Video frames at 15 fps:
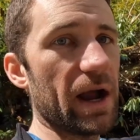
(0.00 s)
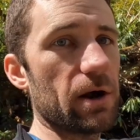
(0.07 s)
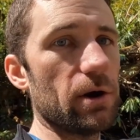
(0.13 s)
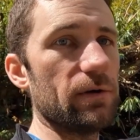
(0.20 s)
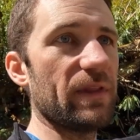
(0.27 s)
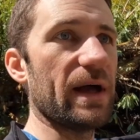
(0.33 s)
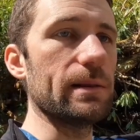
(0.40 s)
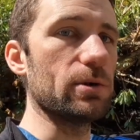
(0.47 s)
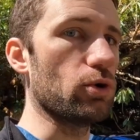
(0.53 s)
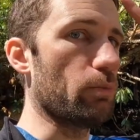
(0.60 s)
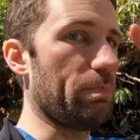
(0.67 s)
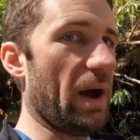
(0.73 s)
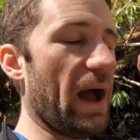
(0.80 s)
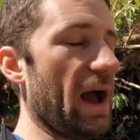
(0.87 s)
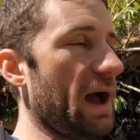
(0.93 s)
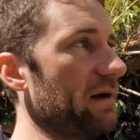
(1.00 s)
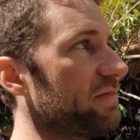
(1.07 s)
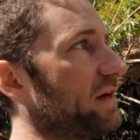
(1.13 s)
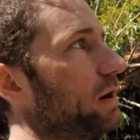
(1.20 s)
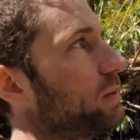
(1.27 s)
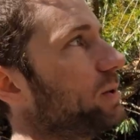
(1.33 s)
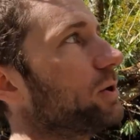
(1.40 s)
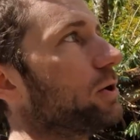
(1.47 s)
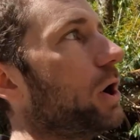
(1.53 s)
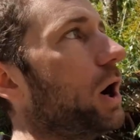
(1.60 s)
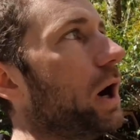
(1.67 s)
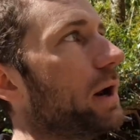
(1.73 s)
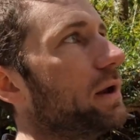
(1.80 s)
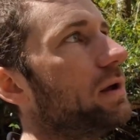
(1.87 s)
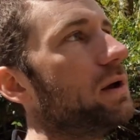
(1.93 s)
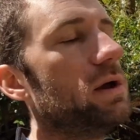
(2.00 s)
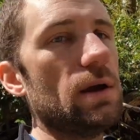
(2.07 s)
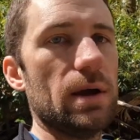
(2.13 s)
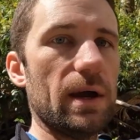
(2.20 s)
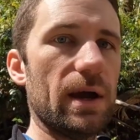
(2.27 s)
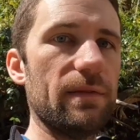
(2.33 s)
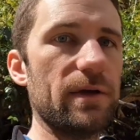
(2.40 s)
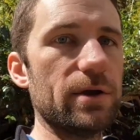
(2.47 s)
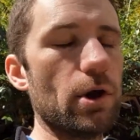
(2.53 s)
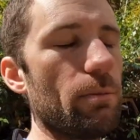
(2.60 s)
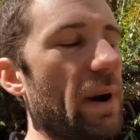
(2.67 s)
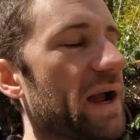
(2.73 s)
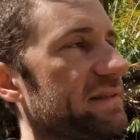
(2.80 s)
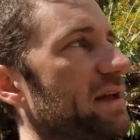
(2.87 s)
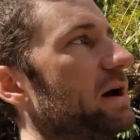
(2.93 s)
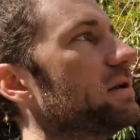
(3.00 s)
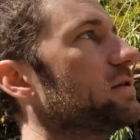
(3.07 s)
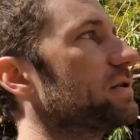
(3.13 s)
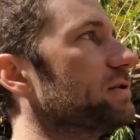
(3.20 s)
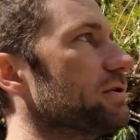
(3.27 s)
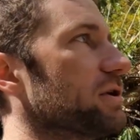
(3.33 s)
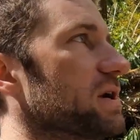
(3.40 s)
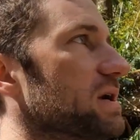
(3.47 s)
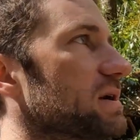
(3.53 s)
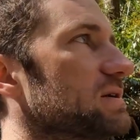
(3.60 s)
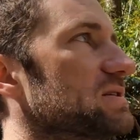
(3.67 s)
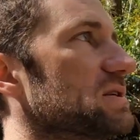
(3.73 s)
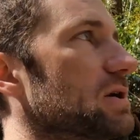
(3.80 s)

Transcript: back on that little path that we were on and then go back down in the creek.